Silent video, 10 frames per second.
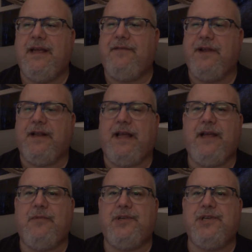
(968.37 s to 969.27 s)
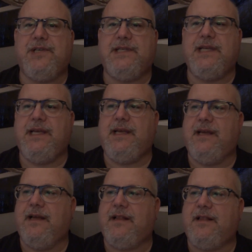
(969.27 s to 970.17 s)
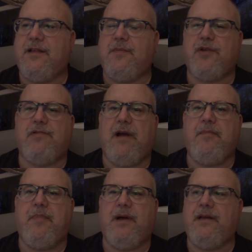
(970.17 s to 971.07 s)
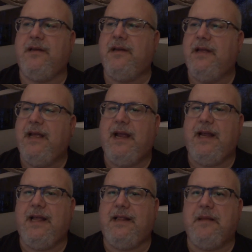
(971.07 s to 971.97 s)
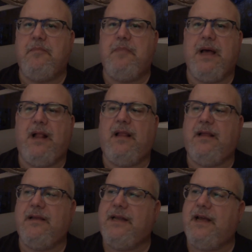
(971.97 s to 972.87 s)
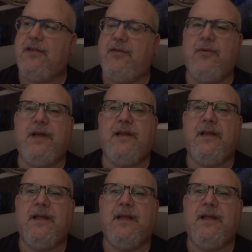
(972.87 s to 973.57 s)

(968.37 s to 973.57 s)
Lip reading: If you like what you see, hit the subscribe button and hit the bell next to it,